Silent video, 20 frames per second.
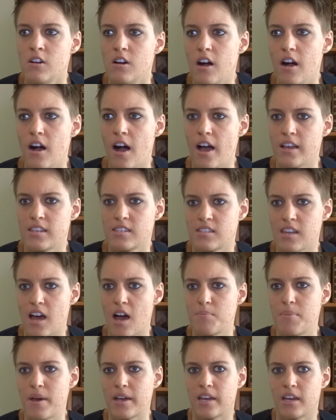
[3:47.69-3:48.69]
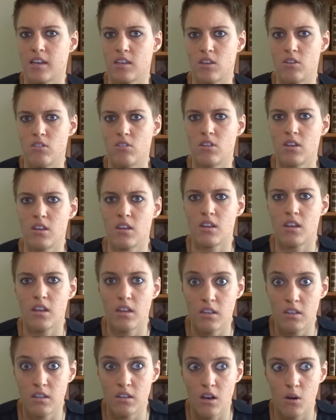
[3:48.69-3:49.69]
I start back at uni
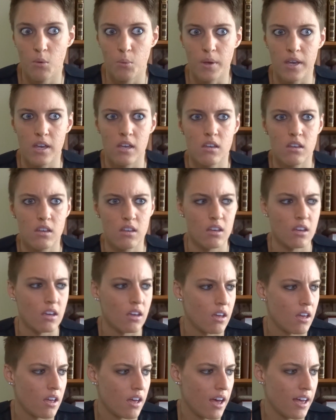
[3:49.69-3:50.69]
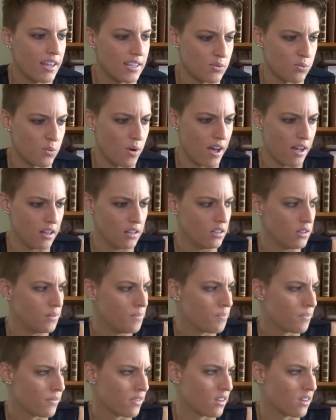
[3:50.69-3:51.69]
in a week as well,